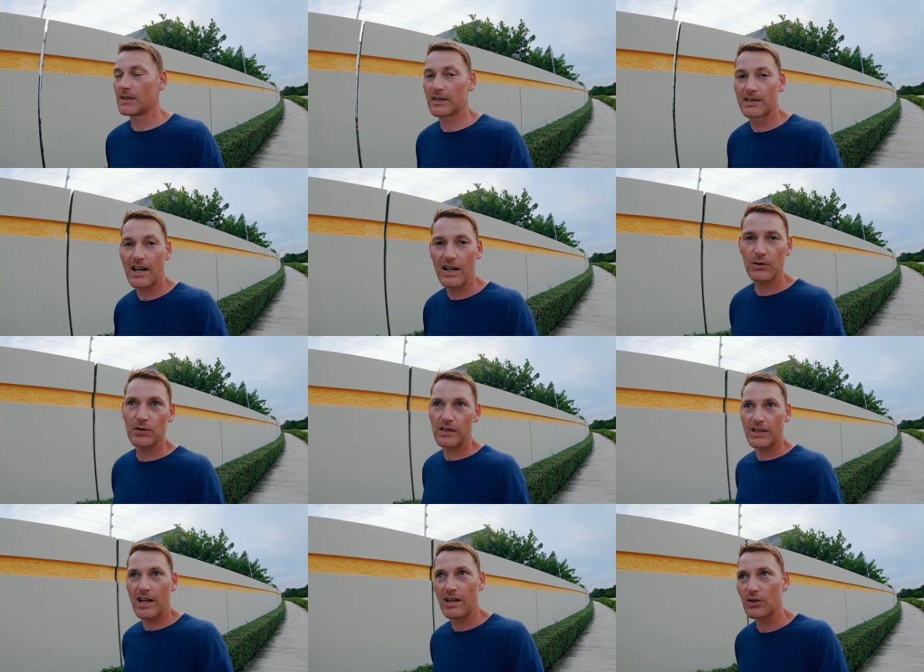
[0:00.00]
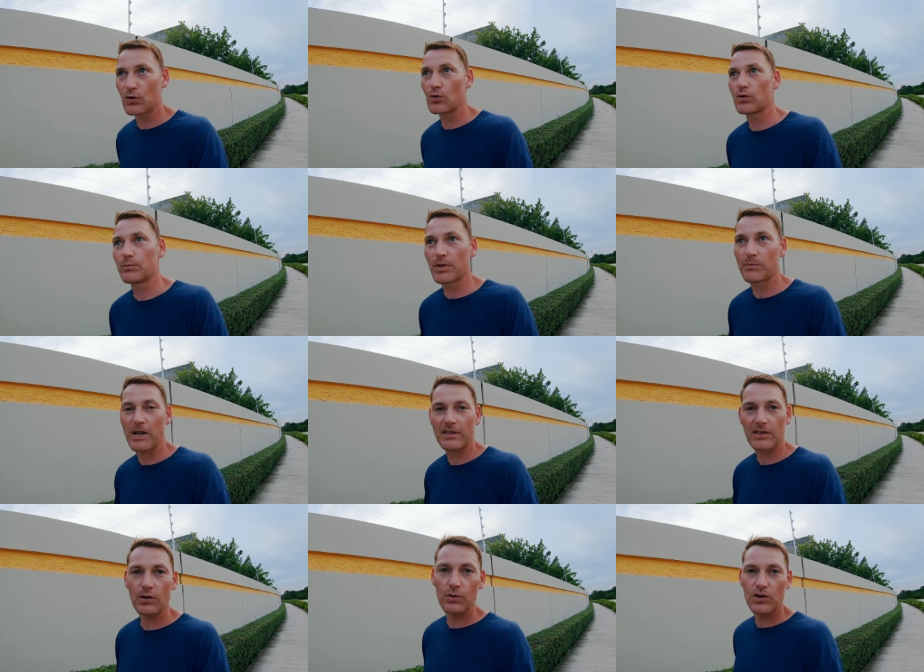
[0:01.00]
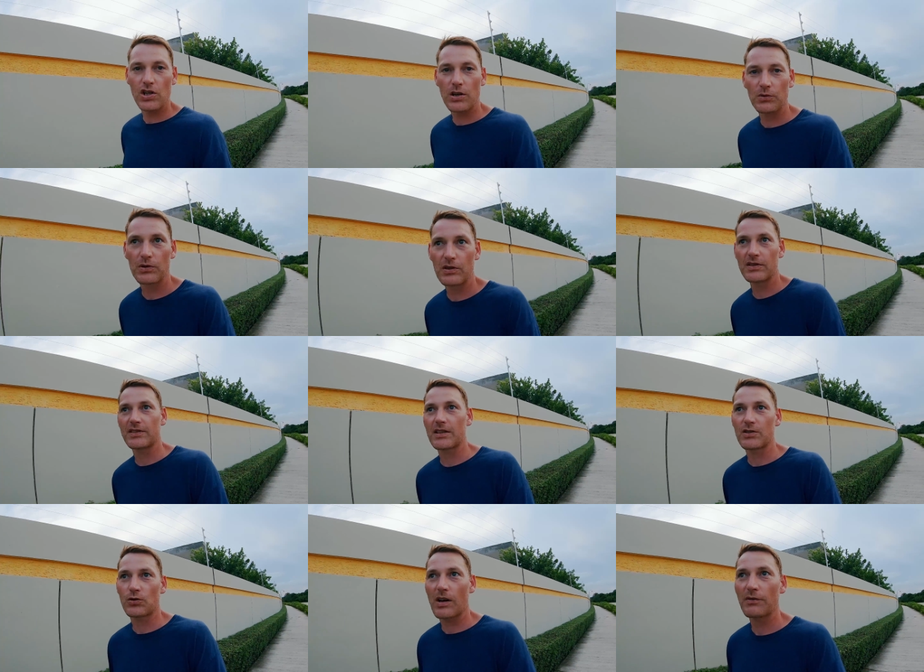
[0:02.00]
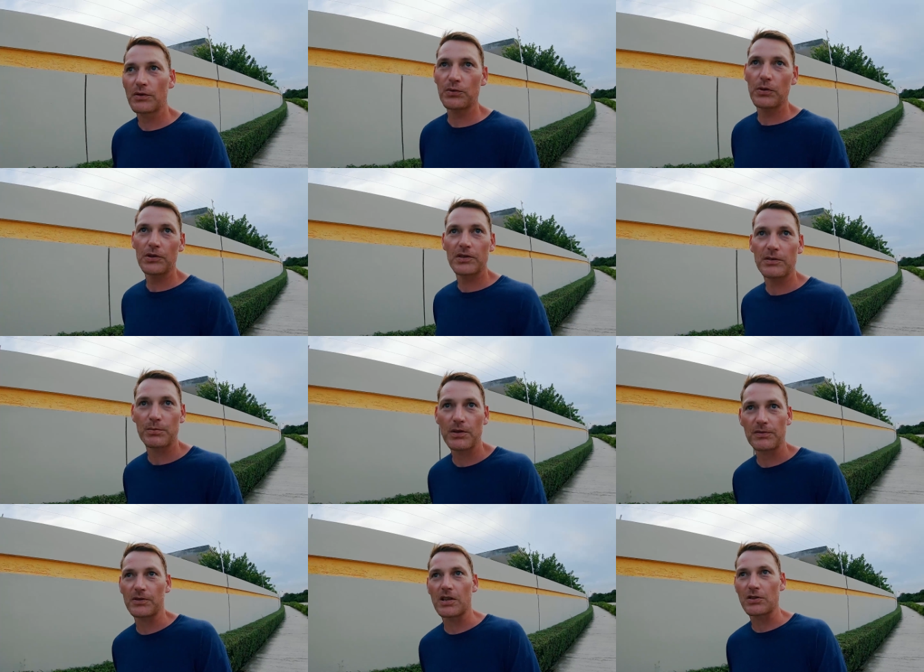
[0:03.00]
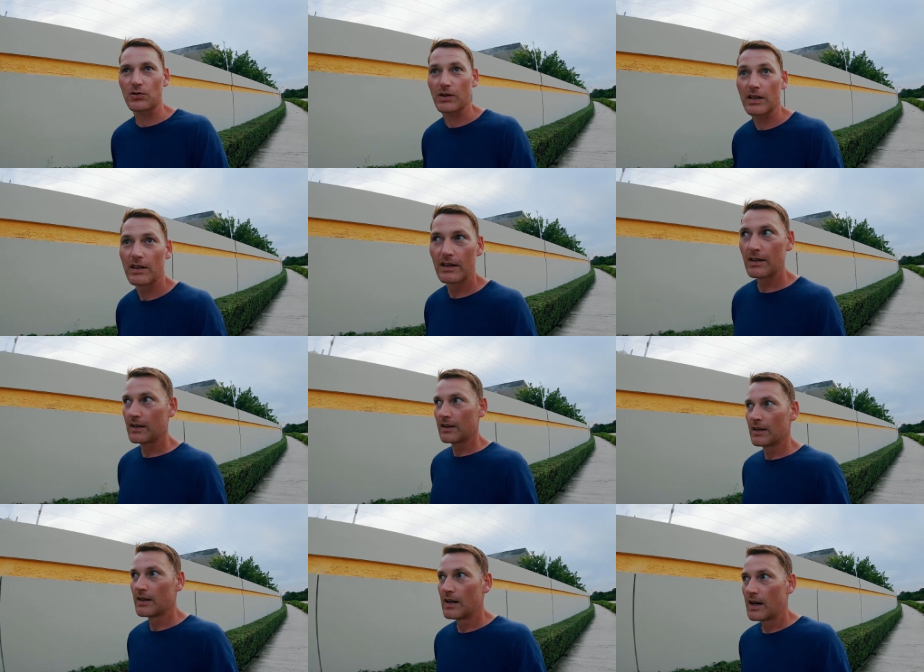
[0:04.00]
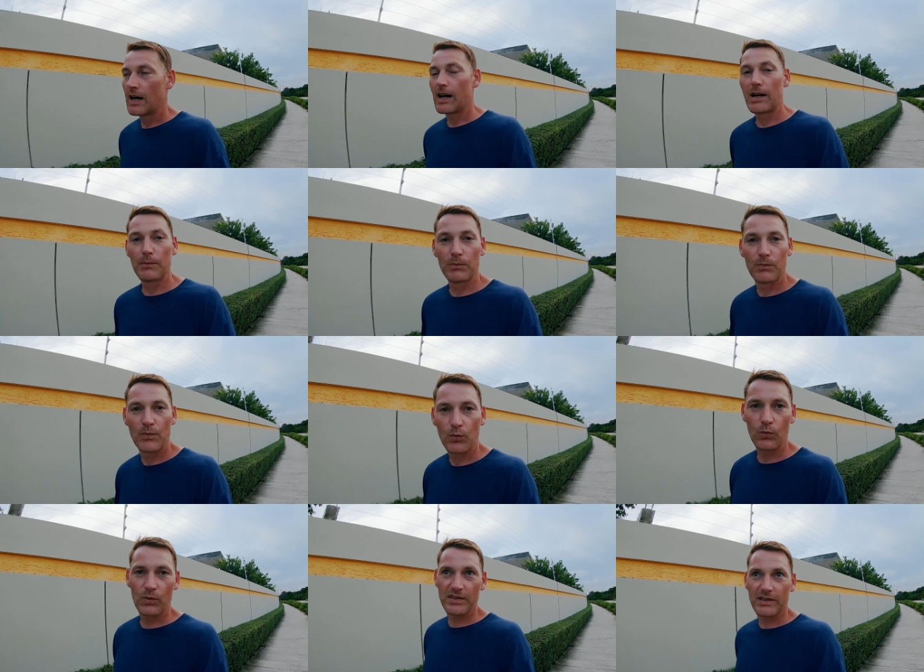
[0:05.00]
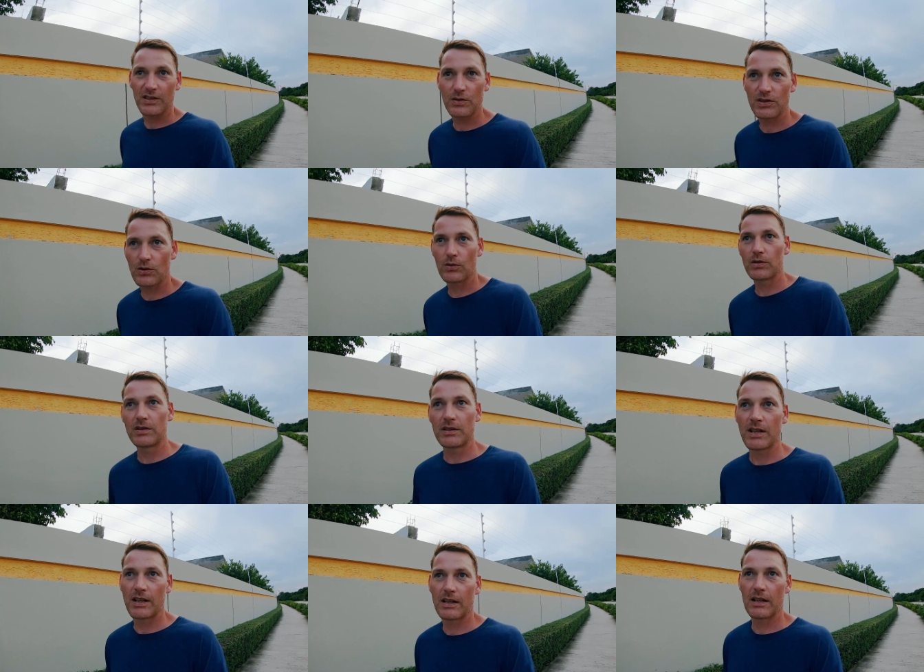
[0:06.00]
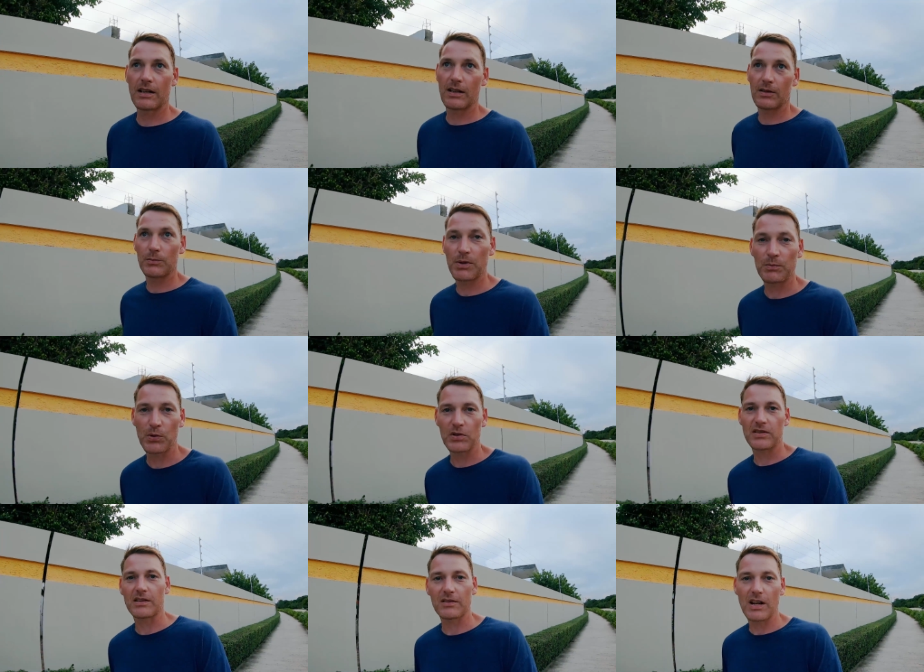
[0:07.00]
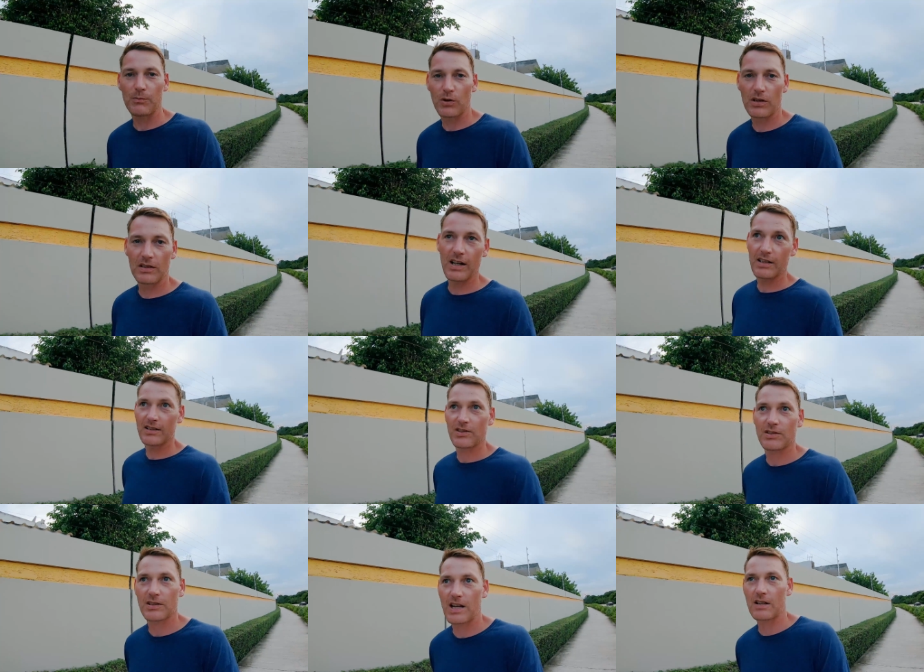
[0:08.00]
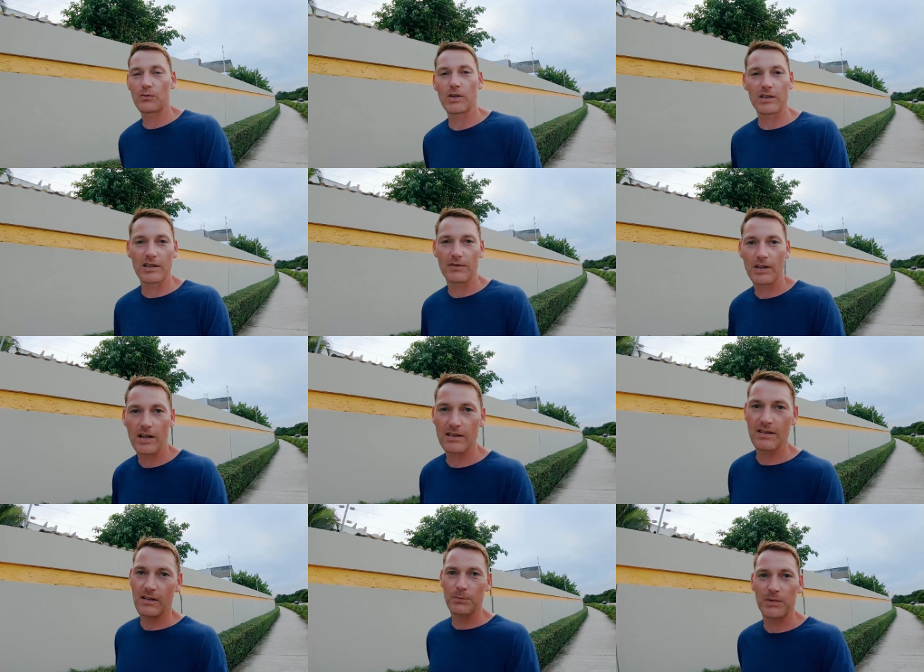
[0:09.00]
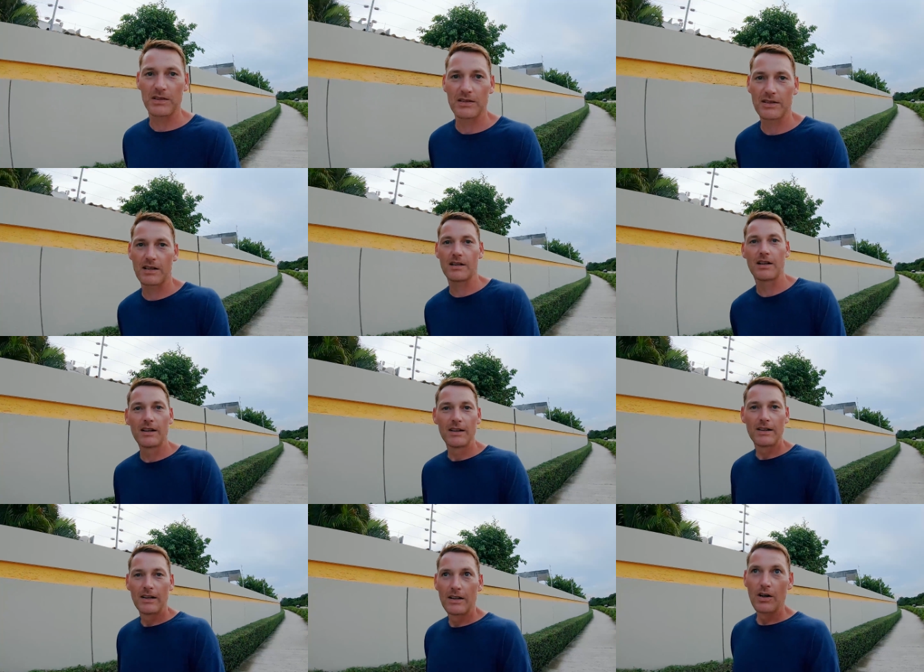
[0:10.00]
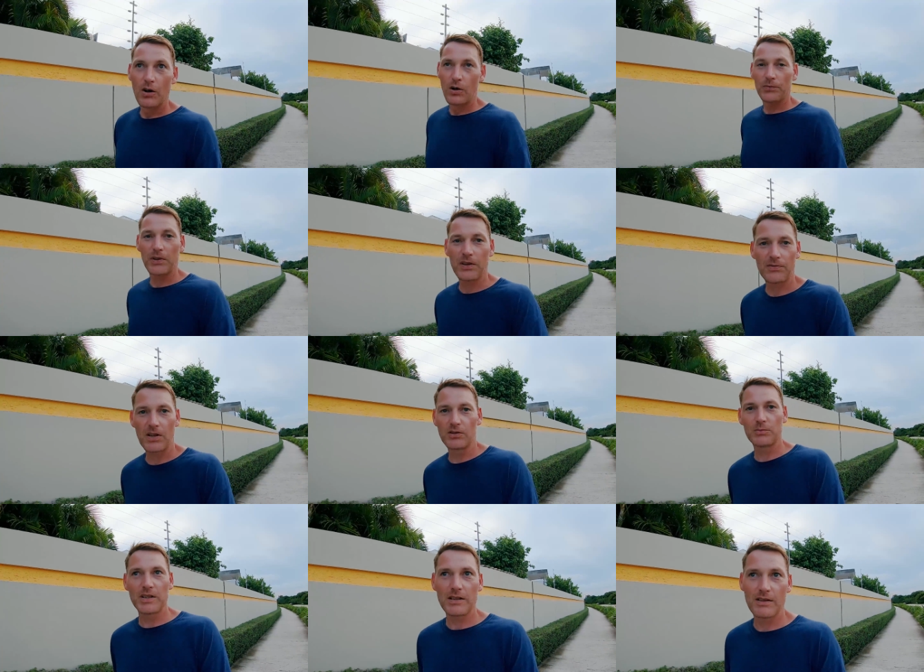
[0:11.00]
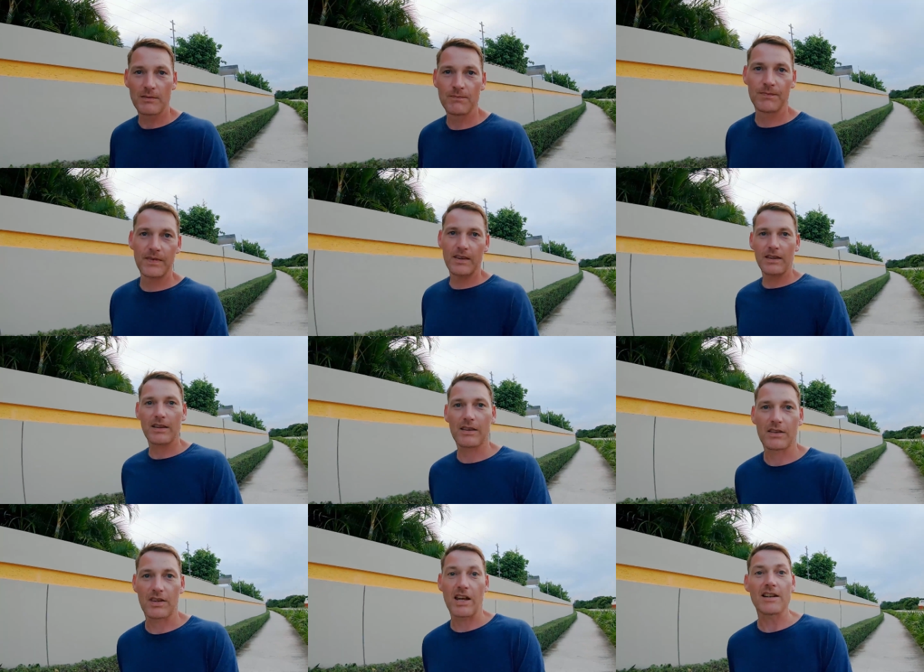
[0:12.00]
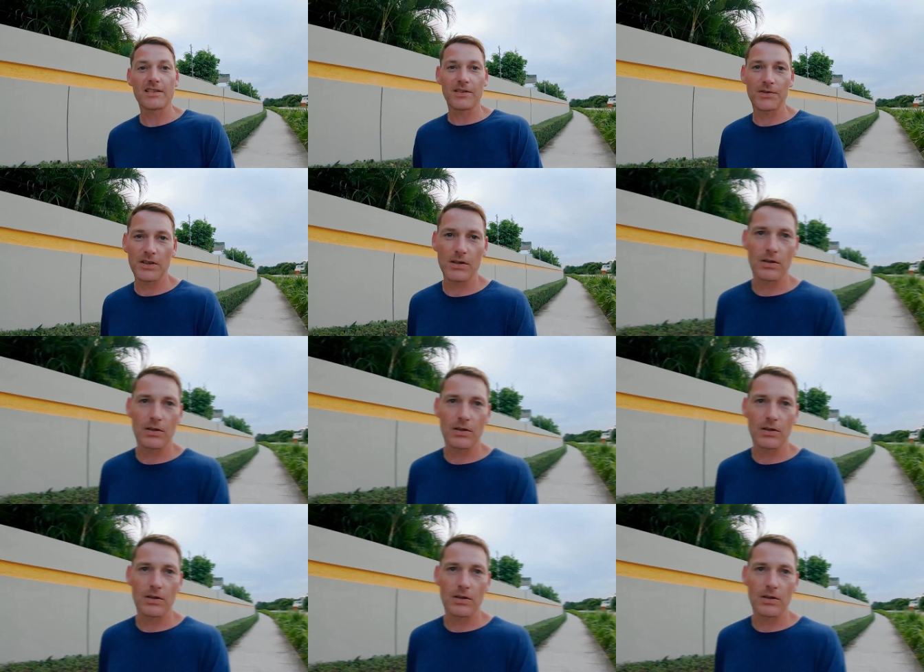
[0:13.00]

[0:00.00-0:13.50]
uh, not only Cancun, but Mexico in general as I travel throughout this beautiful country. Um, once I do so, and I'll be posting a lot more online, I just kind of wanted to give a heads up and say, hopefully you follow me, and thanks if you